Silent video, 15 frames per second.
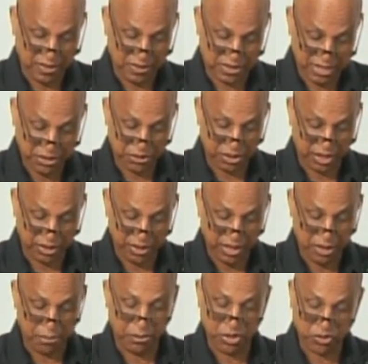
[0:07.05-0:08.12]

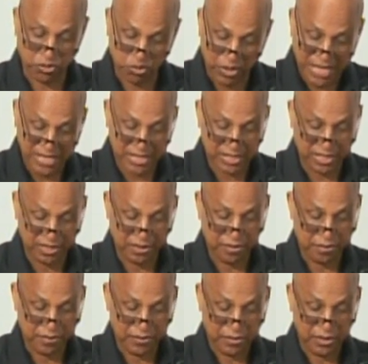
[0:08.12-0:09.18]
Stationery, but writing